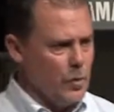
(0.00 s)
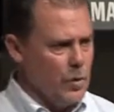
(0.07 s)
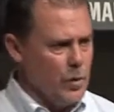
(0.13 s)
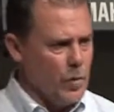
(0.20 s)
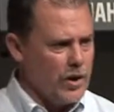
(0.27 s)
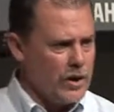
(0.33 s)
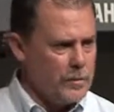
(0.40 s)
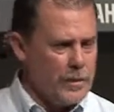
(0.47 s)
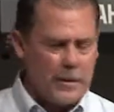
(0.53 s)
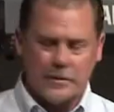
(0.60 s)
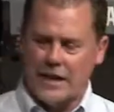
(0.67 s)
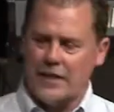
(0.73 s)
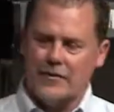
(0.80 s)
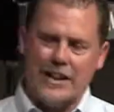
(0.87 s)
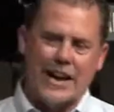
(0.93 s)
we wanted to be
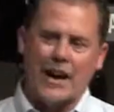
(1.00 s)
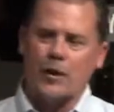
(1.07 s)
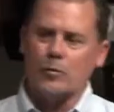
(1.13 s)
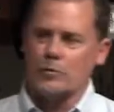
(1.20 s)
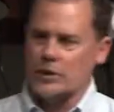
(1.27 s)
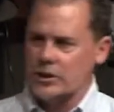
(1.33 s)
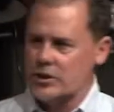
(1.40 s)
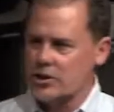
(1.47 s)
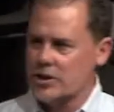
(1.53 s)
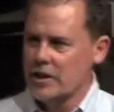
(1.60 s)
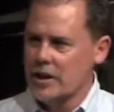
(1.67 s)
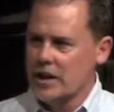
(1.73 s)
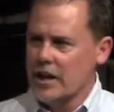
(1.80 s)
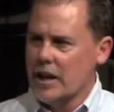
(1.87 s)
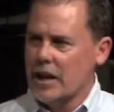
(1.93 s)
able to have an outreach.
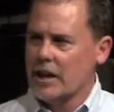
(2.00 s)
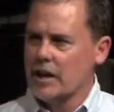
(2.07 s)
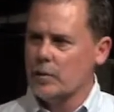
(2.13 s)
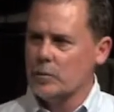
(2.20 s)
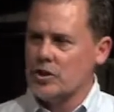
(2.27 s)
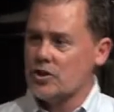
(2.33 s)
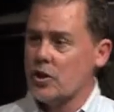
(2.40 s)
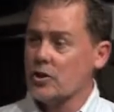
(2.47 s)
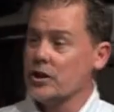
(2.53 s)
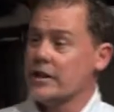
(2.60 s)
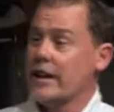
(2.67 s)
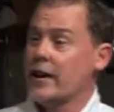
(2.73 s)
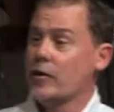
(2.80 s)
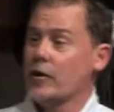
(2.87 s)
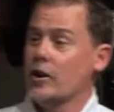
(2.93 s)
And we
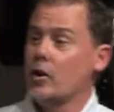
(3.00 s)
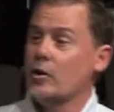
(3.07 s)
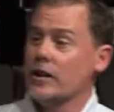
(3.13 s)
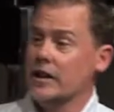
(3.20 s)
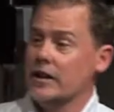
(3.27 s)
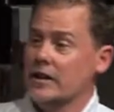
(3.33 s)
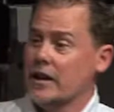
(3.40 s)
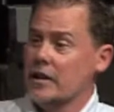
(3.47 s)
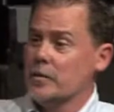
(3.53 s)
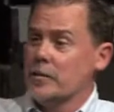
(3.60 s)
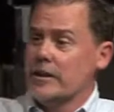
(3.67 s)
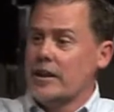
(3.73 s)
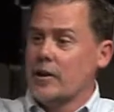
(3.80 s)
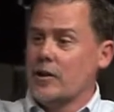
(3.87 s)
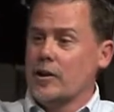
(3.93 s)
started karaoke. Any
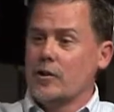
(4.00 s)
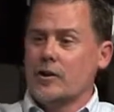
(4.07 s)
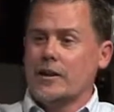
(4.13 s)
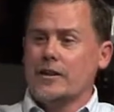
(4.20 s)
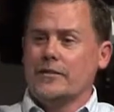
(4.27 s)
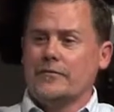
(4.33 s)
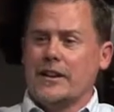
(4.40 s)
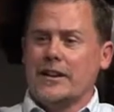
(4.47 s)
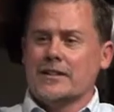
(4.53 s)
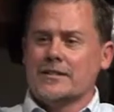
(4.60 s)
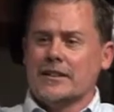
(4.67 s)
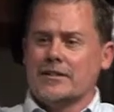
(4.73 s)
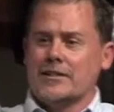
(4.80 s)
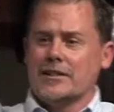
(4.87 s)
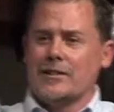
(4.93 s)
of you karaoke
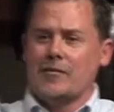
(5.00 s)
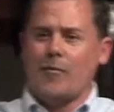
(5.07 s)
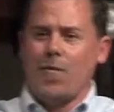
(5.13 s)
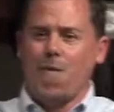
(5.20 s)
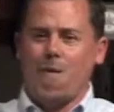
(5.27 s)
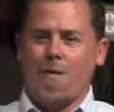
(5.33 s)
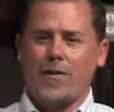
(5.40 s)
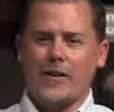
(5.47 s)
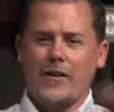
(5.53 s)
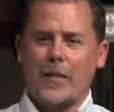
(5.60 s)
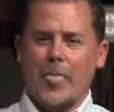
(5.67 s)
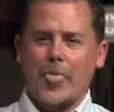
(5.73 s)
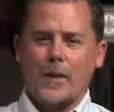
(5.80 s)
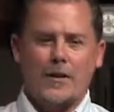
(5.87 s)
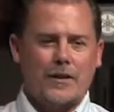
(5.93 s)
fans out there?
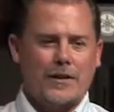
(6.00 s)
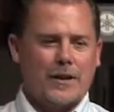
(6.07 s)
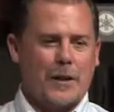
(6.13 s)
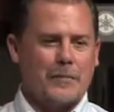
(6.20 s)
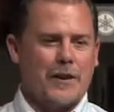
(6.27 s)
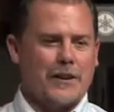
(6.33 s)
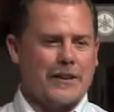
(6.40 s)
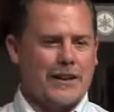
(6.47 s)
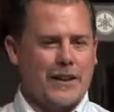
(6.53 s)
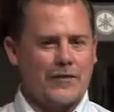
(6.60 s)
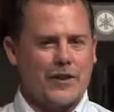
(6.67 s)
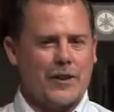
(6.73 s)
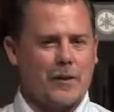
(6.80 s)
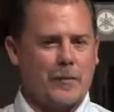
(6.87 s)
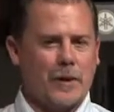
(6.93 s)
I'm not going to
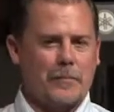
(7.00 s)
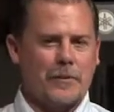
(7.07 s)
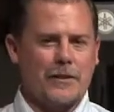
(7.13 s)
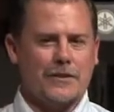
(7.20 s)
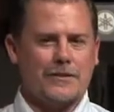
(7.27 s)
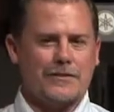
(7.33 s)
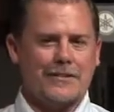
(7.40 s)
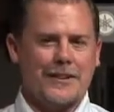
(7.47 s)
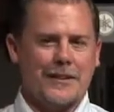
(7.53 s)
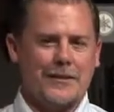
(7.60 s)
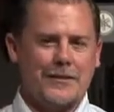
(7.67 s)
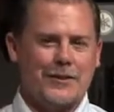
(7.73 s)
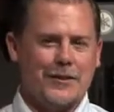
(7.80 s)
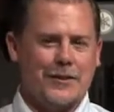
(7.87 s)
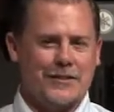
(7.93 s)
have you come up here,
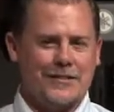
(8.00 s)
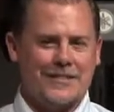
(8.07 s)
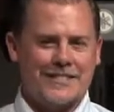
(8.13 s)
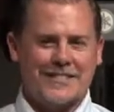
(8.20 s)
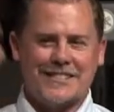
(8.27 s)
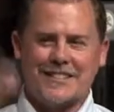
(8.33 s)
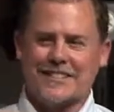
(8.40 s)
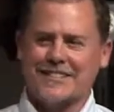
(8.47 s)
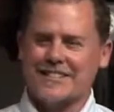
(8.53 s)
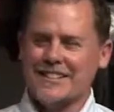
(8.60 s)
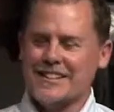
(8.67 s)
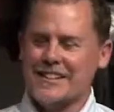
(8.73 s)
you can sing.